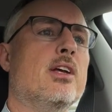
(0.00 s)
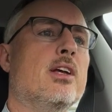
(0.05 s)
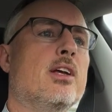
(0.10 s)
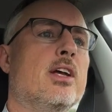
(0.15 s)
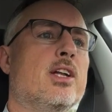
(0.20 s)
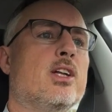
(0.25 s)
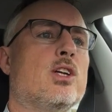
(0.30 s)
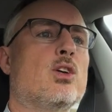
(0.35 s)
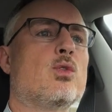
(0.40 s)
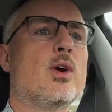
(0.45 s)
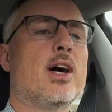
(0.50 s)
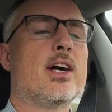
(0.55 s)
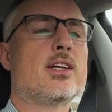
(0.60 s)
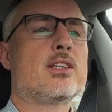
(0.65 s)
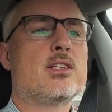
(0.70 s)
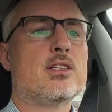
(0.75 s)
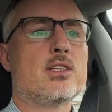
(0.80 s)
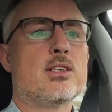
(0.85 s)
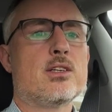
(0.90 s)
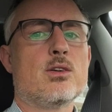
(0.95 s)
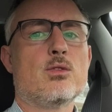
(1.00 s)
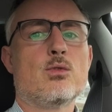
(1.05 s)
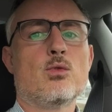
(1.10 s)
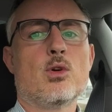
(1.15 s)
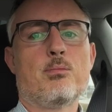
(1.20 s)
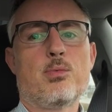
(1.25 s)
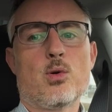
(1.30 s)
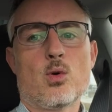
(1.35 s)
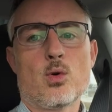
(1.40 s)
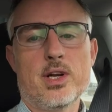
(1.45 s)
incorrect
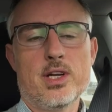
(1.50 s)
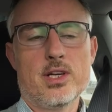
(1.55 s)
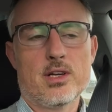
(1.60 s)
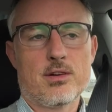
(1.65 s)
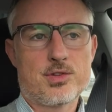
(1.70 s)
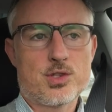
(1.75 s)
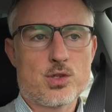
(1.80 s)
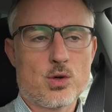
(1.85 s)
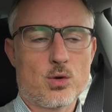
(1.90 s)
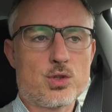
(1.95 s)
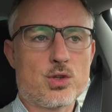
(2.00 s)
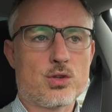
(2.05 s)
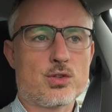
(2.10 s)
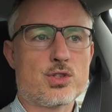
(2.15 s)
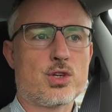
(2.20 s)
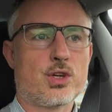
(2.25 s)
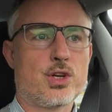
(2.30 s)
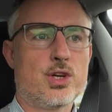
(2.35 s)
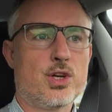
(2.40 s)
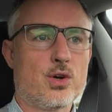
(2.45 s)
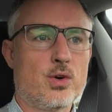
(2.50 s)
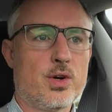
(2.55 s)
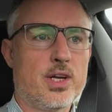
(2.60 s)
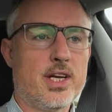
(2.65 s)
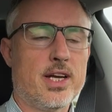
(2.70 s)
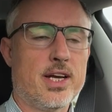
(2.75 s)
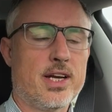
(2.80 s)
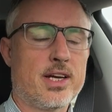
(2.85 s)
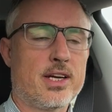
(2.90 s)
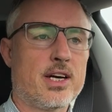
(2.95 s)
reporting of Social Security
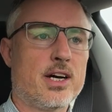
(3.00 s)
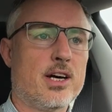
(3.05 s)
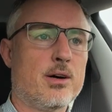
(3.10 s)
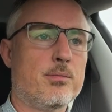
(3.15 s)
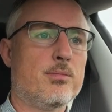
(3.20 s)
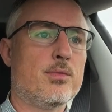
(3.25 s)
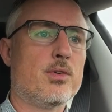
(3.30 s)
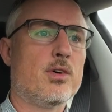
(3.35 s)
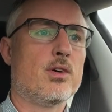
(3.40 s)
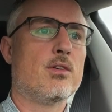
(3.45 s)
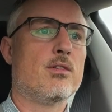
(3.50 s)
income